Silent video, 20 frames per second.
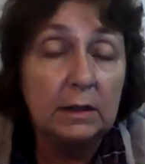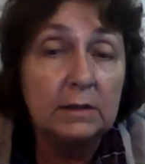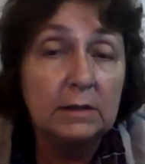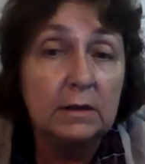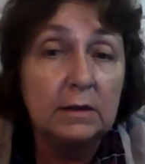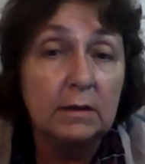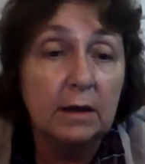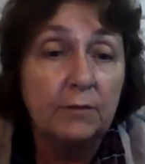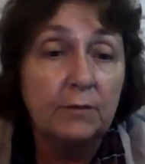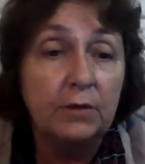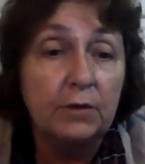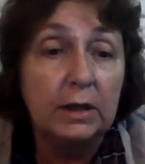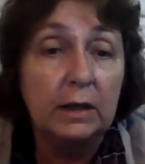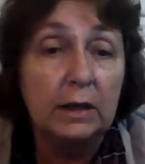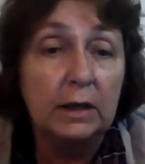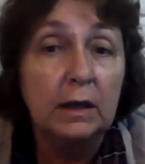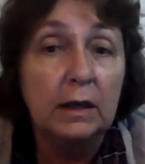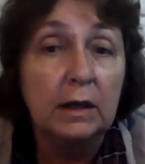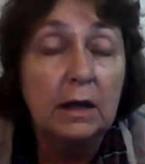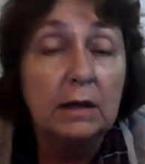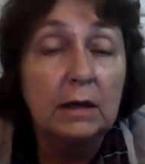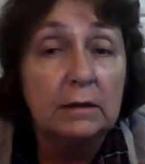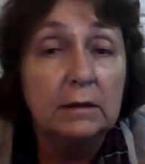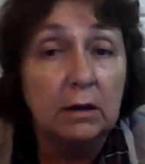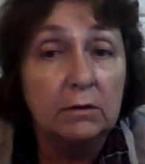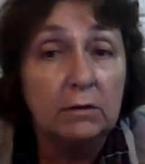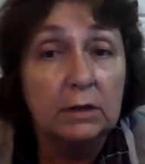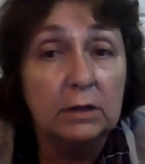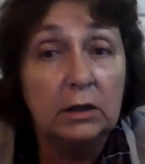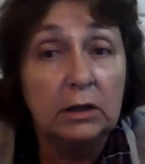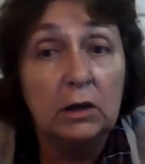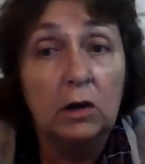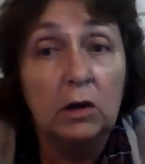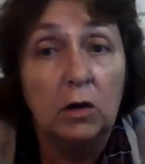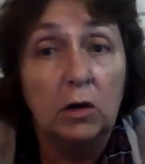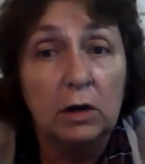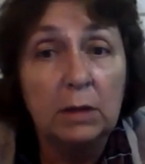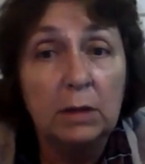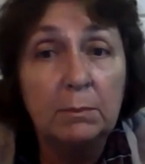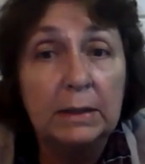South Africa. The
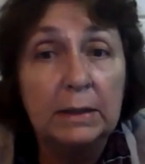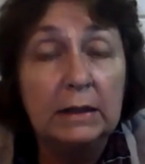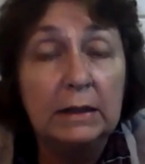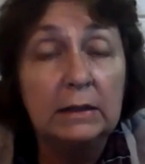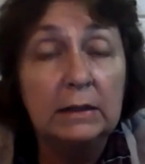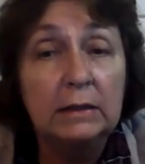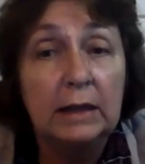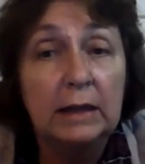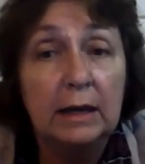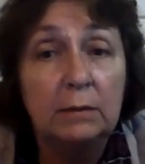Kalahari melon